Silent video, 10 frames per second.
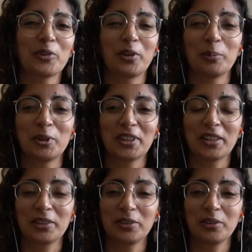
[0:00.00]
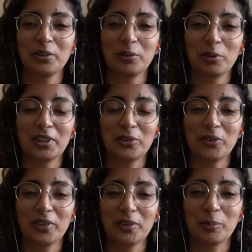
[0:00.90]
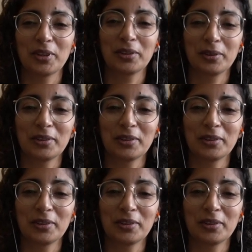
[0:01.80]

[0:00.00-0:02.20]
Sorry, Monica, you wanted to say something?